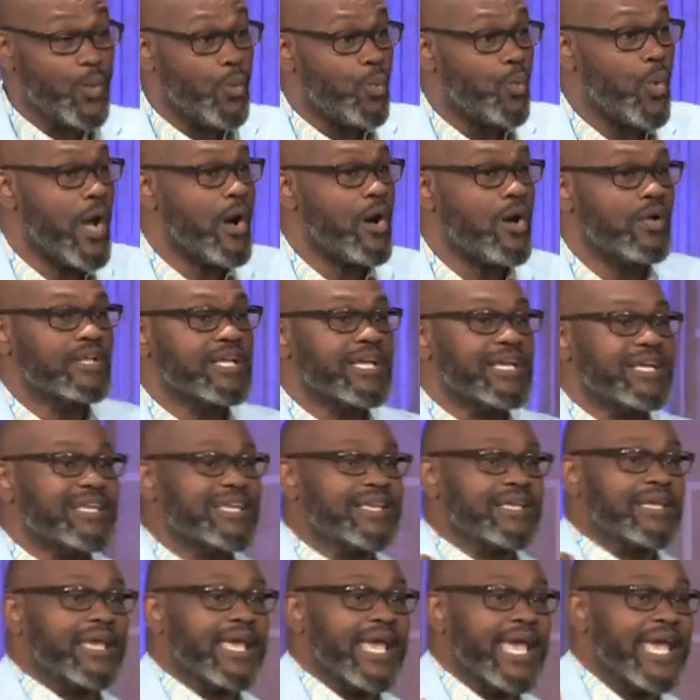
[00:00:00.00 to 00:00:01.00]
Well,
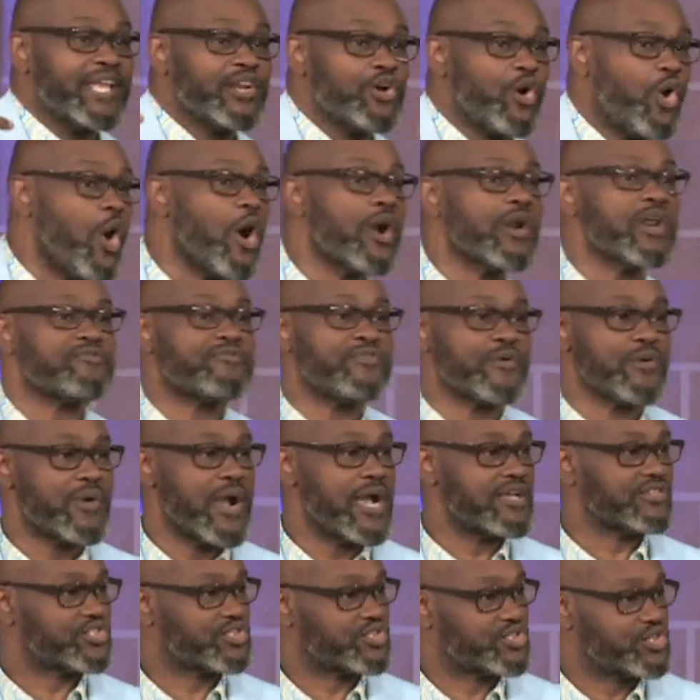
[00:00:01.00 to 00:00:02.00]
in order for
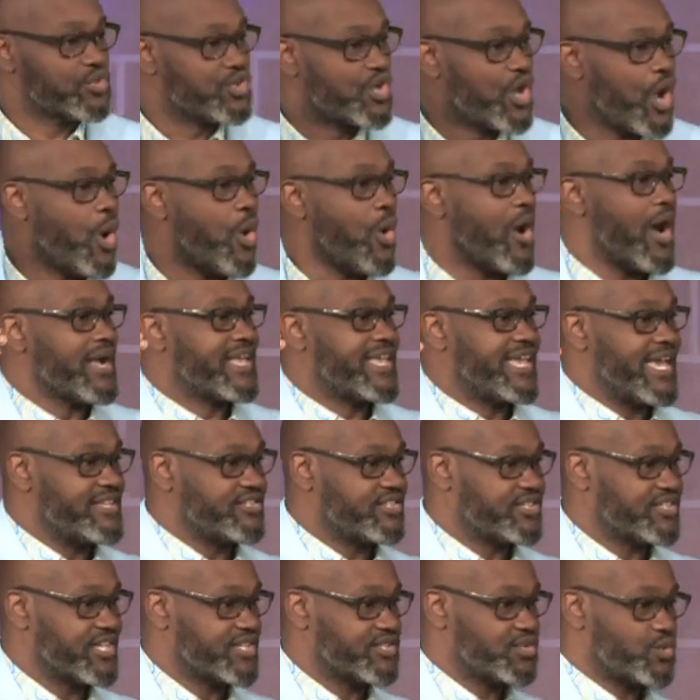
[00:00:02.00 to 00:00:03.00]
us to go
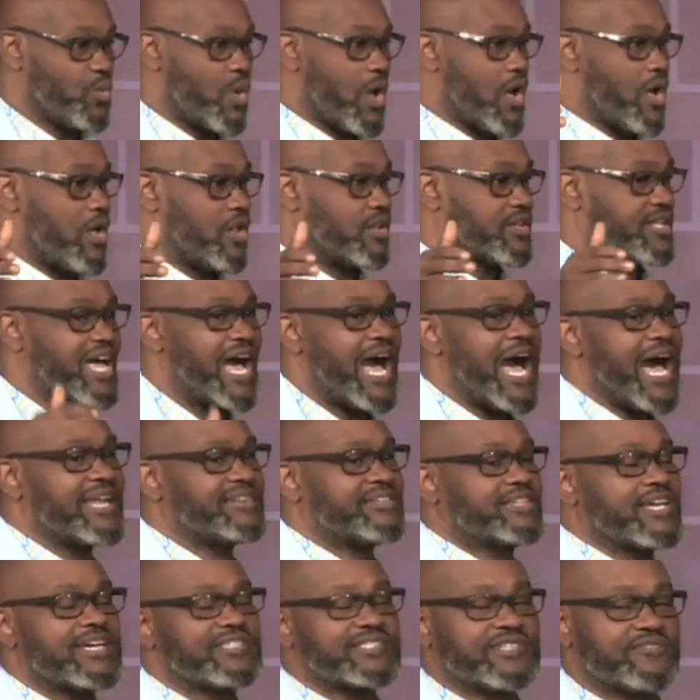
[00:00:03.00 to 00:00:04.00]
against this wall,
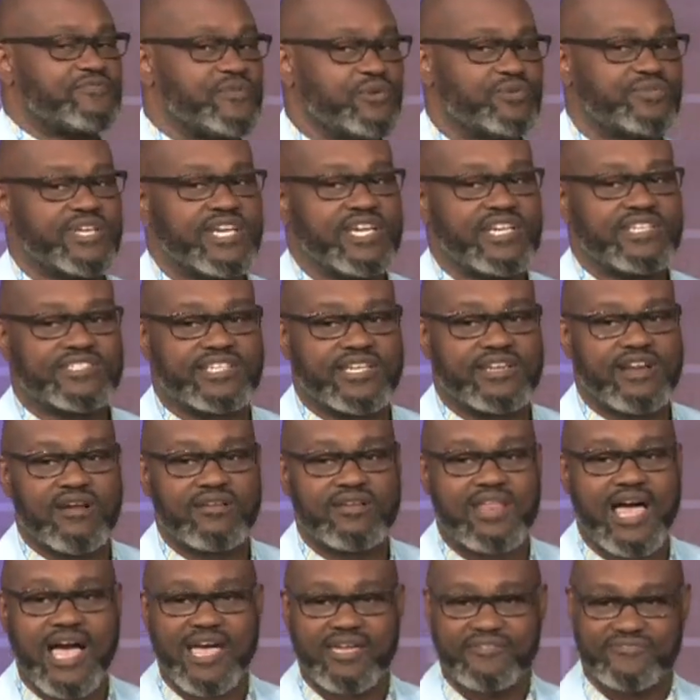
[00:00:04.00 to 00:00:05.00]
God does a few things in our
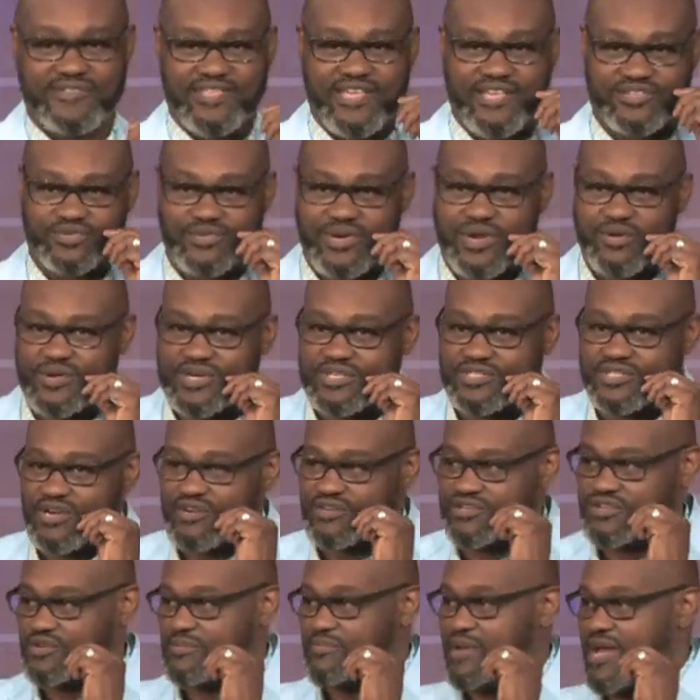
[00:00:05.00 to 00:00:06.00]
life, and that's what I want to
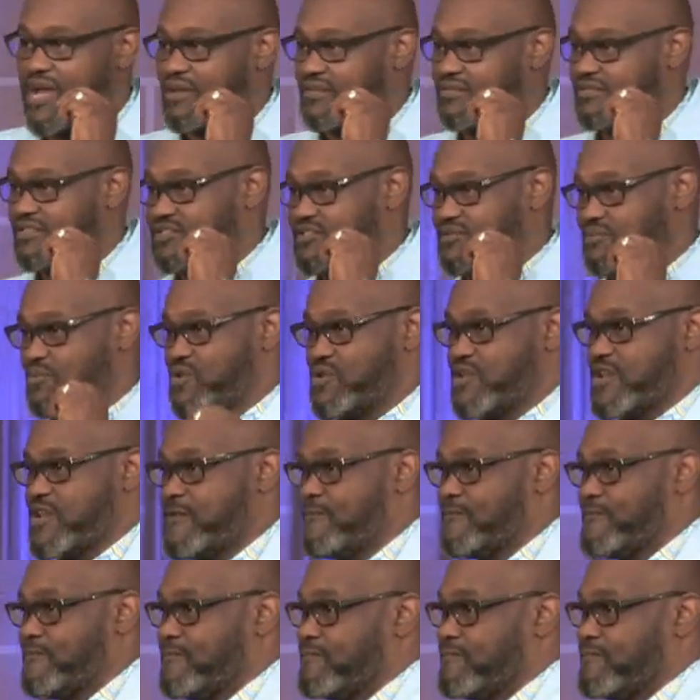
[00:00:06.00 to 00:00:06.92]
talk to you about this morning.